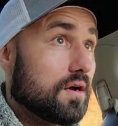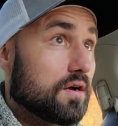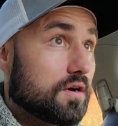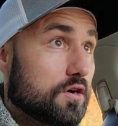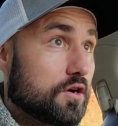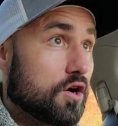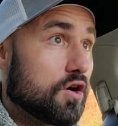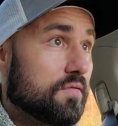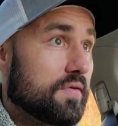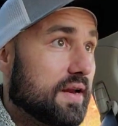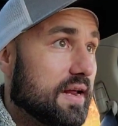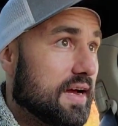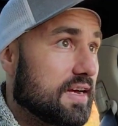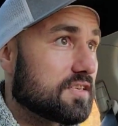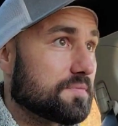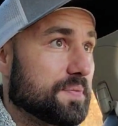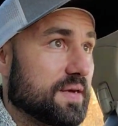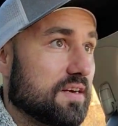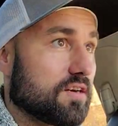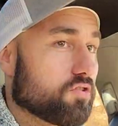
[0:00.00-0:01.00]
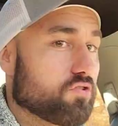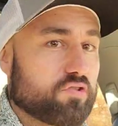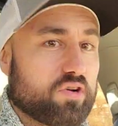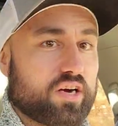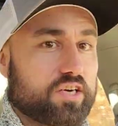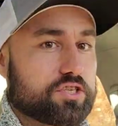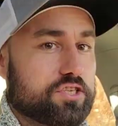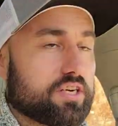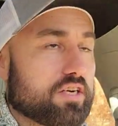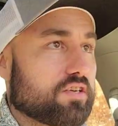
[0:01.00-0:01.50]
COVID has been
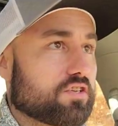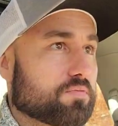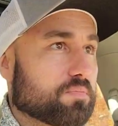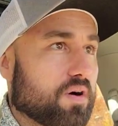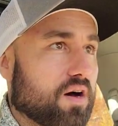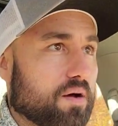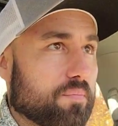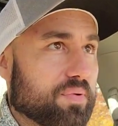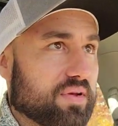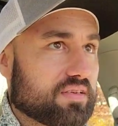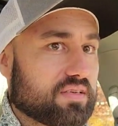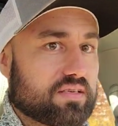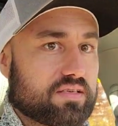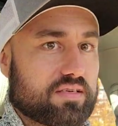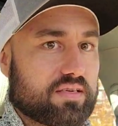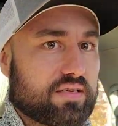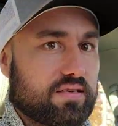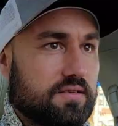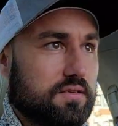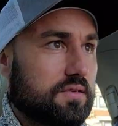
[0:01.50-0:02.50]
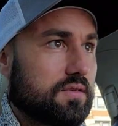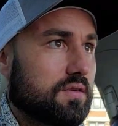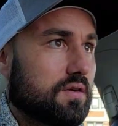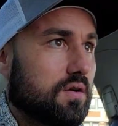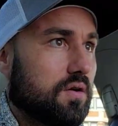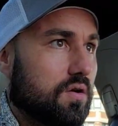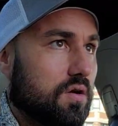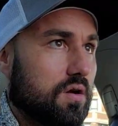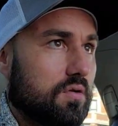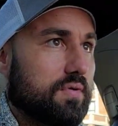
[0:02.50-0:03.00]
crushing small businesses
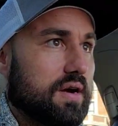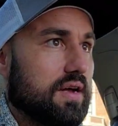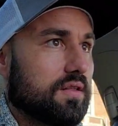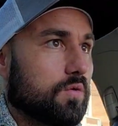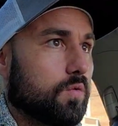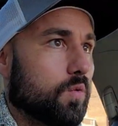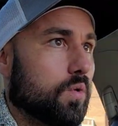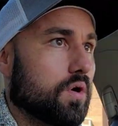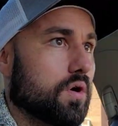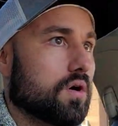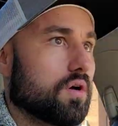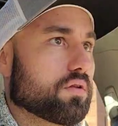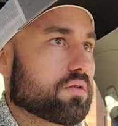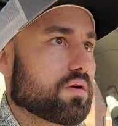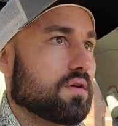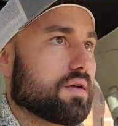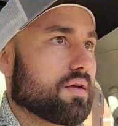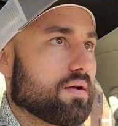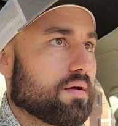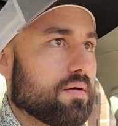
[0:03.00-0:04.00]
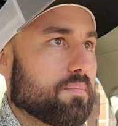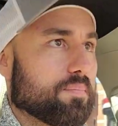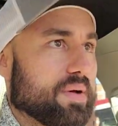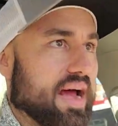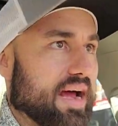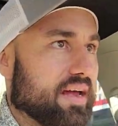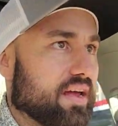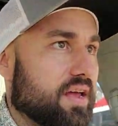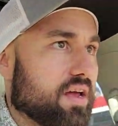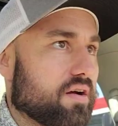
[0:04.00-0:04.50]
all around the world.
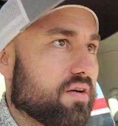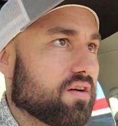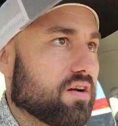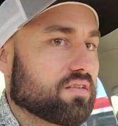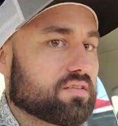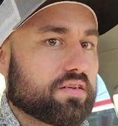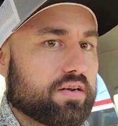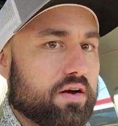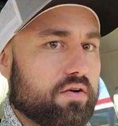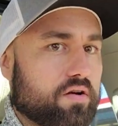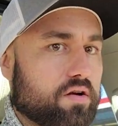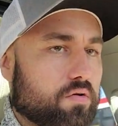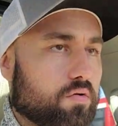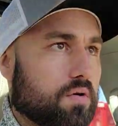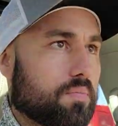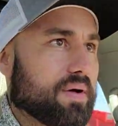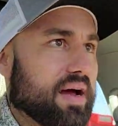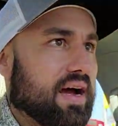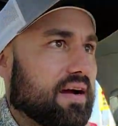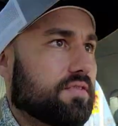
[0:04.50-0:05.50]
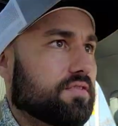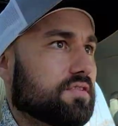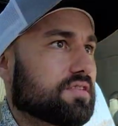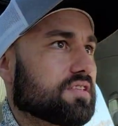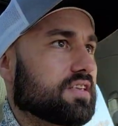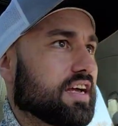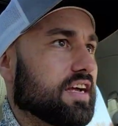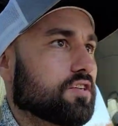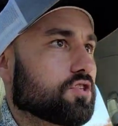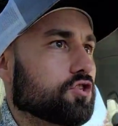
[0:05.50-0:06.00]
Back here in Ontario, we're back to
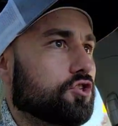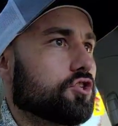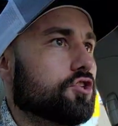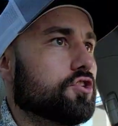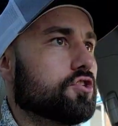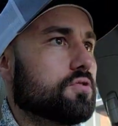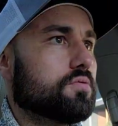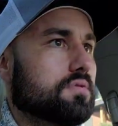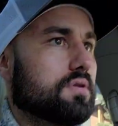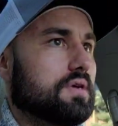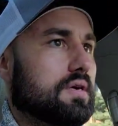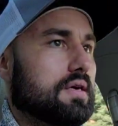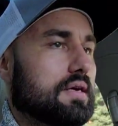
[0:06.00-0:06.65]
stage two.